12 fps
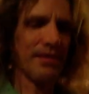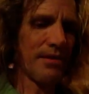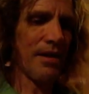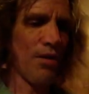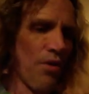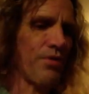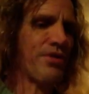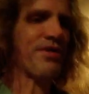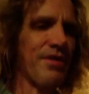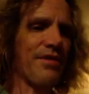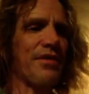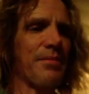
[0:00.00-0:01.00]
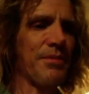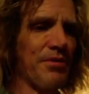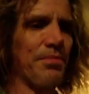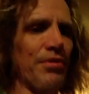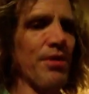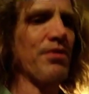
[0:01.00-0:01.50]
the old system is
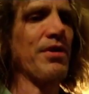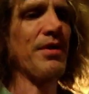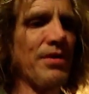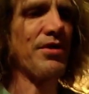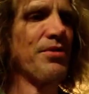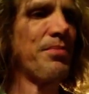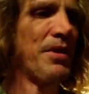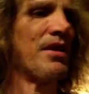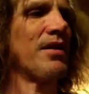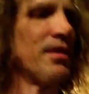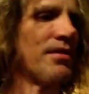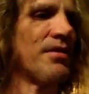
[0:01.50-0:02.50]
broken just because